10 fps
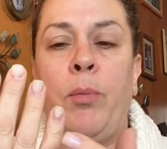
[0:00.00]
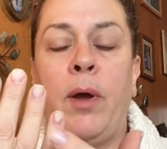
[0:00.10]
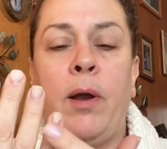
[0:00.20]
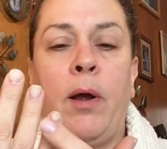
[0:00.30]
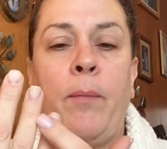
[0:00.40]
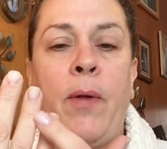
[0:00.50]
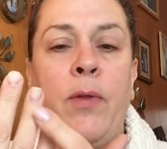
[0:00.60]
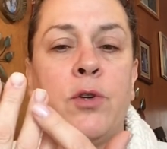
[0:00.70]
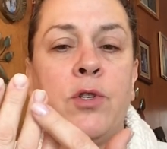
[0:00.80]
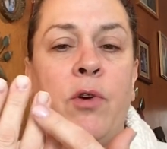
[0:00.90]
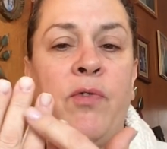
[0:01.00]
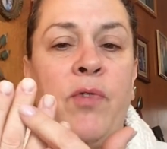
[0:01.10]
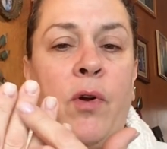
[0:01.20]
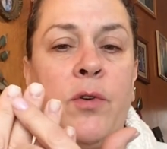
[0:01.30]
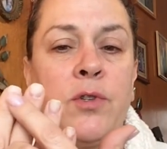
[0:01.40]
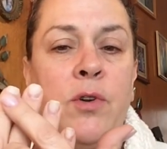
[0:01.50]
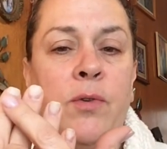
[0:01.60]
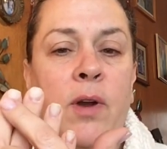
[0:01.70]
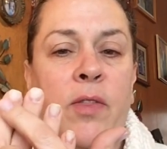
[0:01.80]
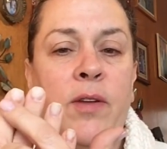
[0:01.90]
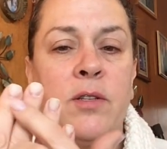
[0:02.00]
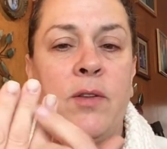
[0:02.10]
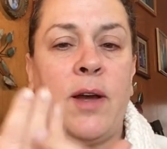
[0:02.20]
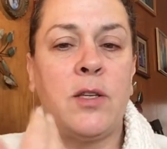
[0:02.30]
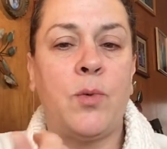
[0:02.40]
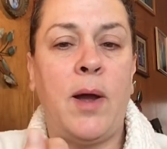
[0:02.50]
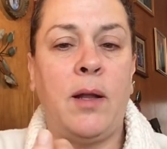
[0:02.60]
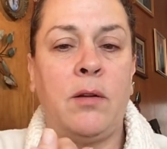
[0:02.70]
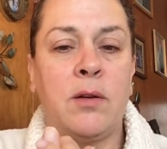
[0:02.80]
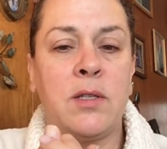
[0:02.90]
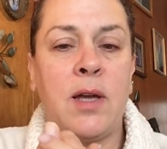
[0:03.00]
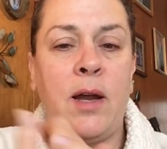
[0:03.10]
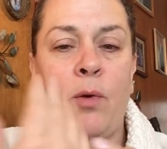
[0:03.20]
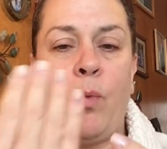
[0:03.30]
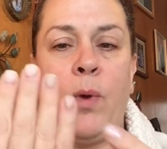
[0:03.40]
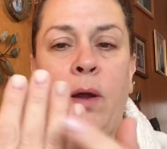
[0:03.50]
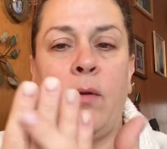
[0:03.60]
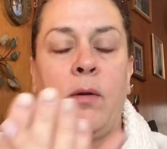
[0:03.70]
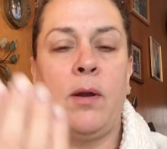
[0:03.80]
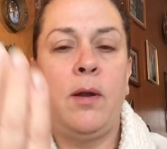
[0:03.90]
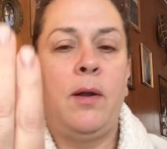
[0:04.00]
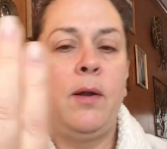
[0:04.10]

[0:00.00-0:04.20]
but and there's no fill, there's no nothing, so that's why it looks kind of weird.